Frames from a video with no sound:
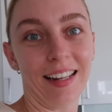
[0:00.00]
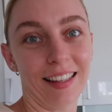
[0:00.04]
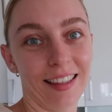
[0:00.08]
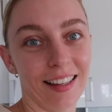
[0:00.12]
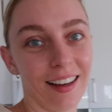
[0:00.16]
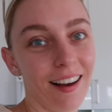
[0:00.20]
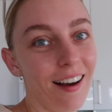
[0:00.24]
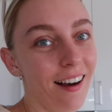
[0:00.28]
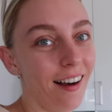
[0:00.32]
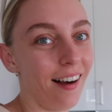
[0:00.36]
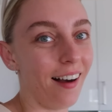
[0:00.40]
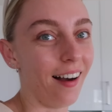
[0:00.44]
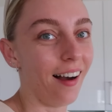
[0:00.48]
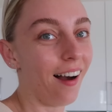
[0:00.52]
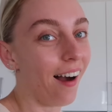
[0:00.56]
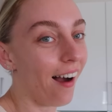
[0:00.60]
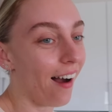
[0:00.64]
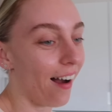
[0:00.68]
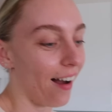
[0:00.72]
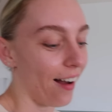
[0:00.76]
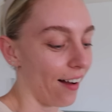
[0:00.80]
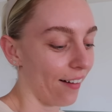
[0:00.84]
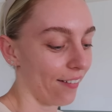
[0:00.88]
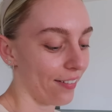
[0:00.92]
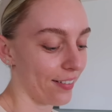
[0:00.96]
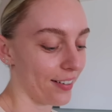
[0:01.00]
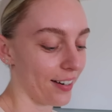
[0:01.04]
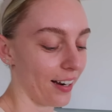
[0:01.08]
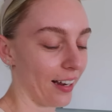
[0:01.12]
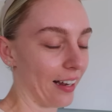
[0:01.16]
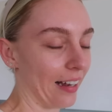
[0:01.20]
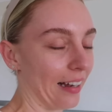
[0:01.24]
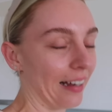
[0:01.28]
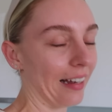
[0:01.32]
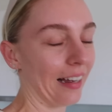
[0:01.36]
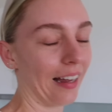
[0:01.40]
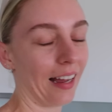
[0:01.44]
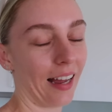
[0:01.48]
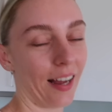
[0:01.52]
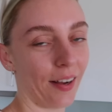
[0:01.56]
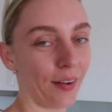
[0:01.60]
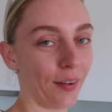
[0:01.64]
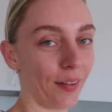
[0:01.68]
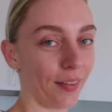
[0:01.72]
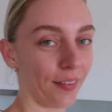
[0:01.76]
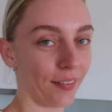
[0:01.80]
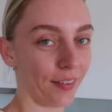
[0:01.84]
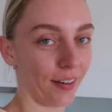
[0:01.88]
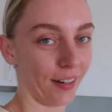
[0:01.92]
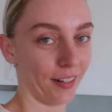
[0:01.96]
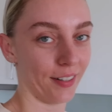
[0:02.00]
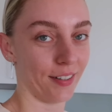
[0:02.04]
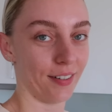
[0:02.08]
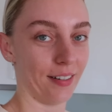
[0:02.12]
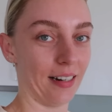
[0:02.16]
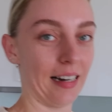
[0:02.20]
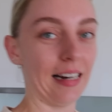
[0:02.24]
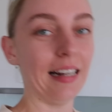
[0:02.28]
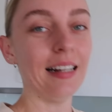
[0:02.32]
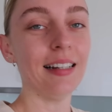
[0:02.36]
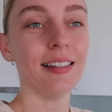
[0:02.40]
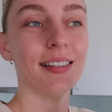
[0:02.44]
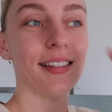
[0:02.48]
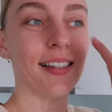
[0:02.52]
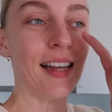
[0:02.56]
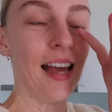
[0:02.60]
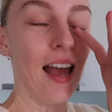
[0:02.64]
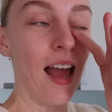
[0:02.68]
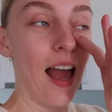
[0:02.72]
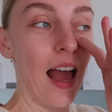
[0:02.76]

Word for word: in the car after I got the groceries,